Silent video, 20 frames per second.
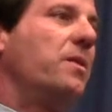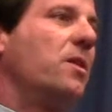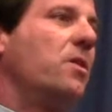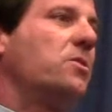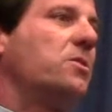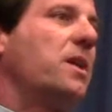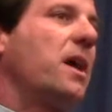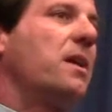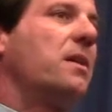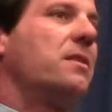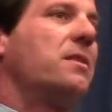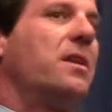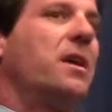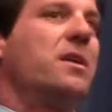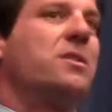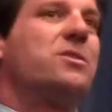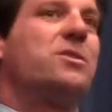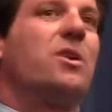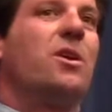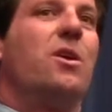Those kind of
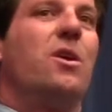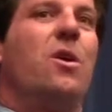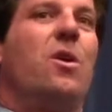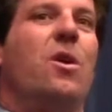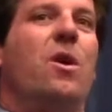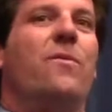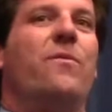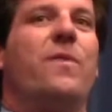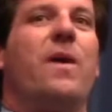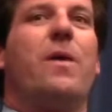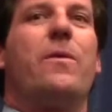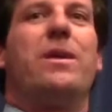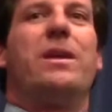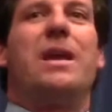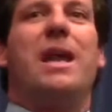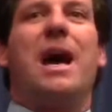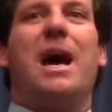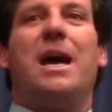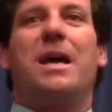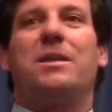things are very
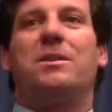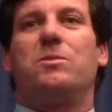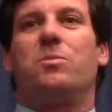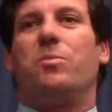nice.